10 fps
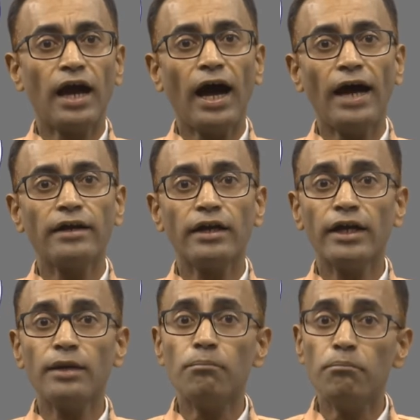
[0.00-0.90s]
and
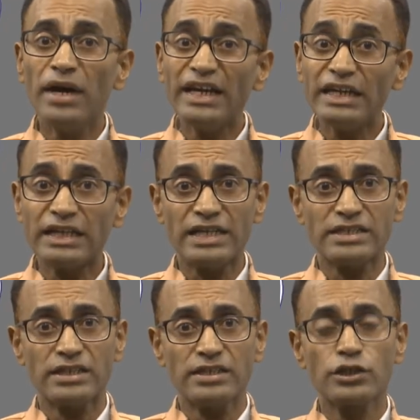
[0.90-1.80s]
in many
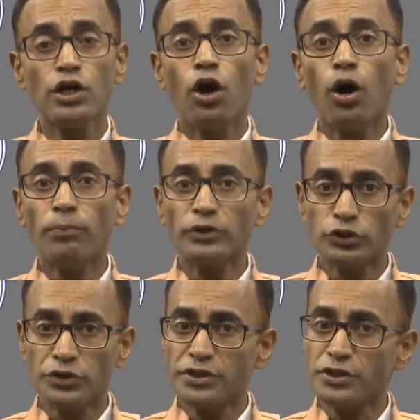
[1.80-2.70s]
cases,
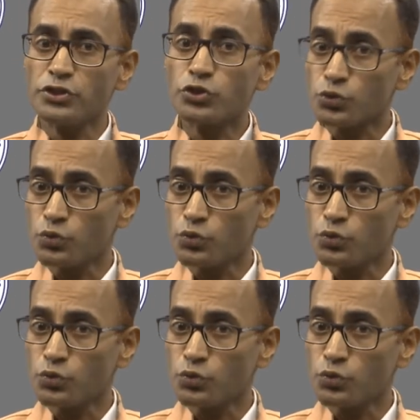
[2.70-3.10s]
opportunities too.